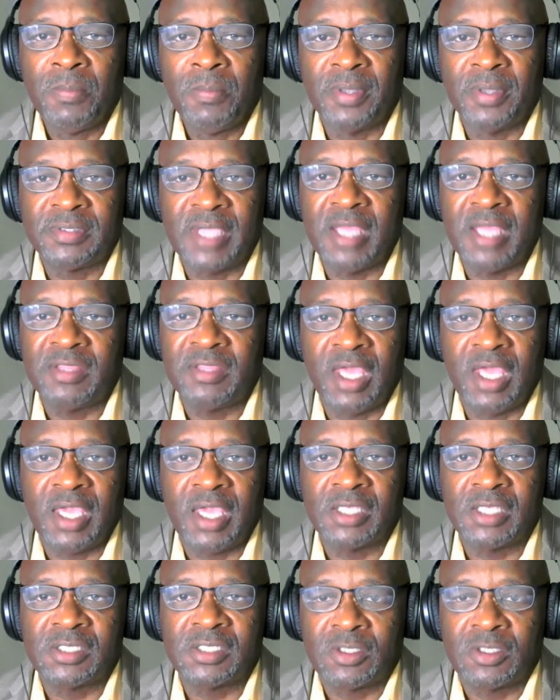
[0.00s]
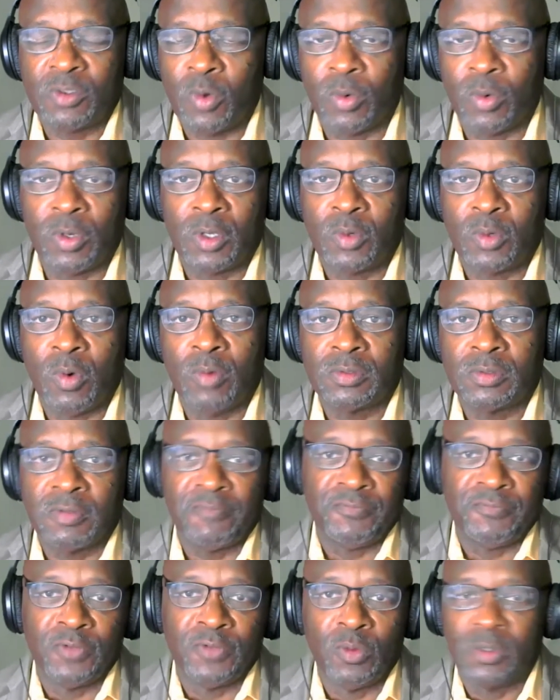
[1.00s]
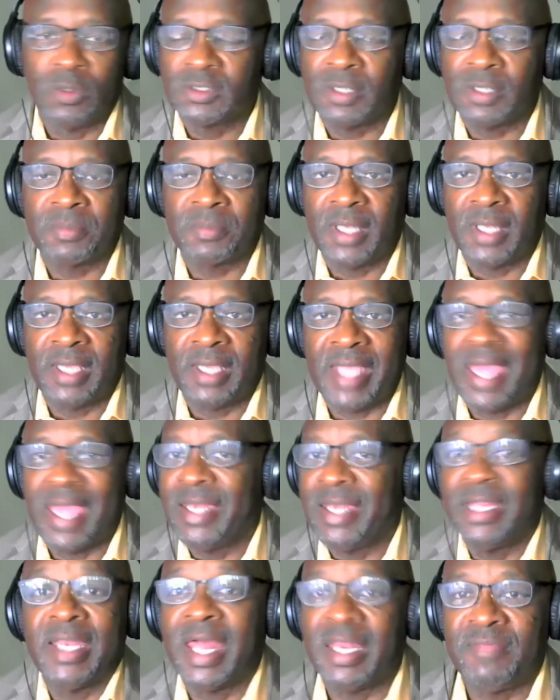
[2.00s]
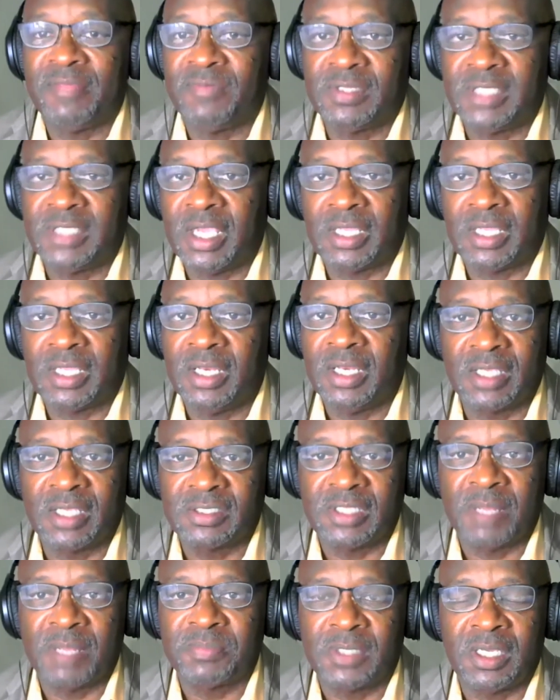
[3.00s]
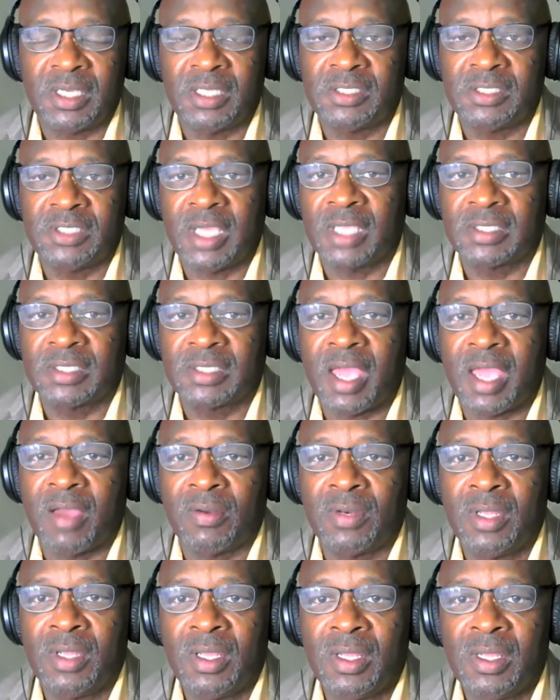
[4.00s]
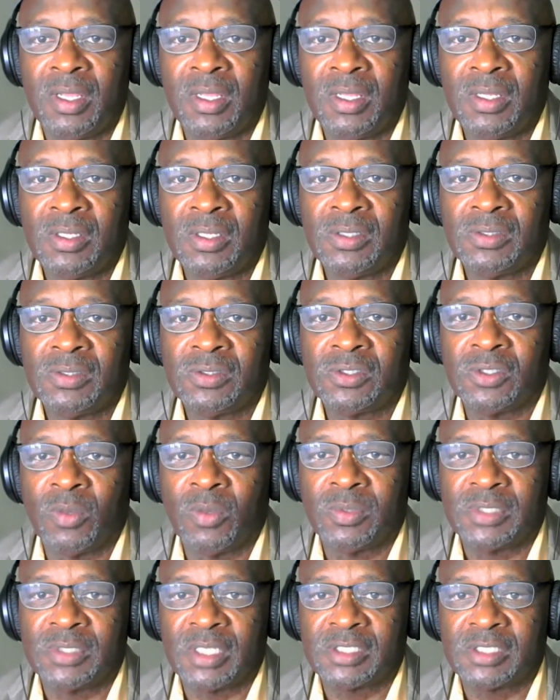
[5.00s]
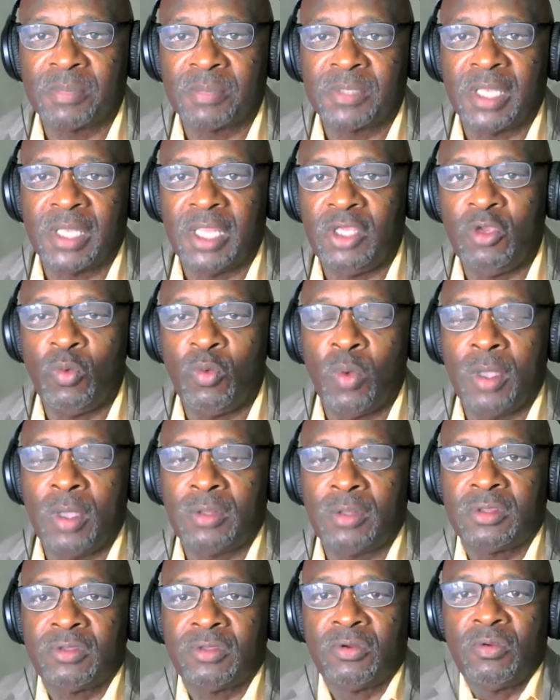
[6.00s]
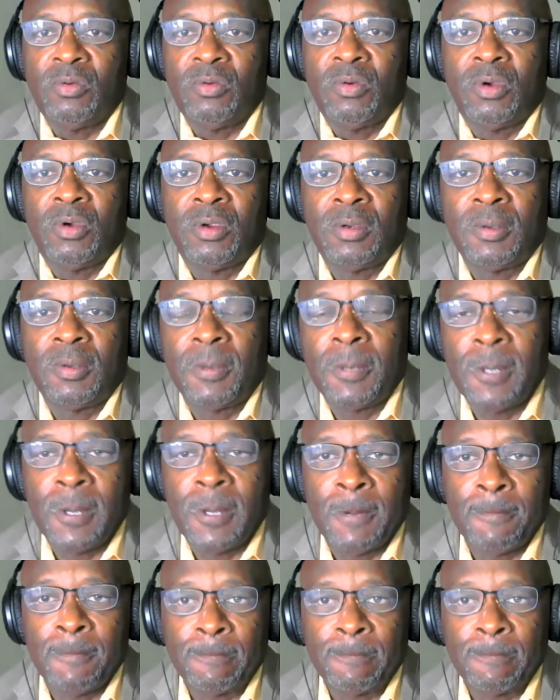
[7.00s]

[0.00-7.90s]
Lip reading: but they think it's quote unquote the flu or something like that, and they're not even taking the next step to get checked out. So was that something that you went through, or no?